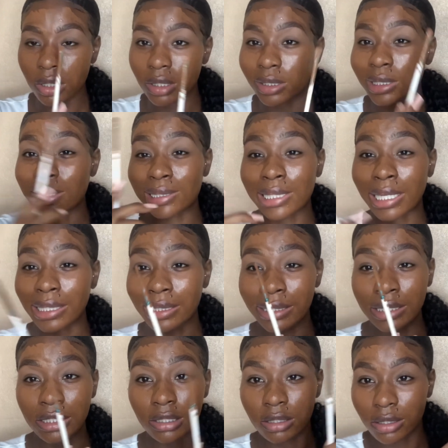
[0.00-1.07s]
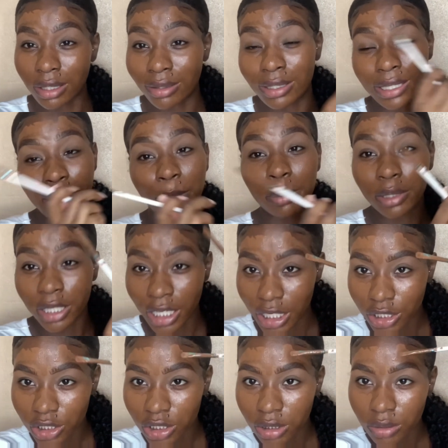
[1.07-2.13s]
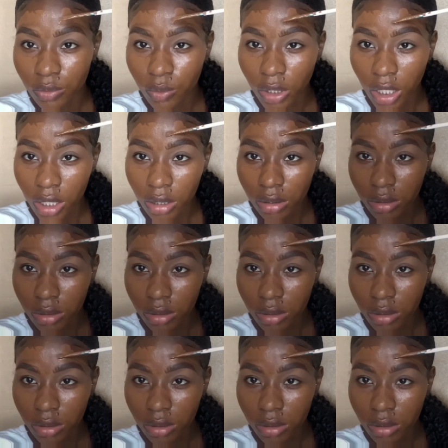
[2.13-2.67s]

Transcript: it's the technique and the application, okay?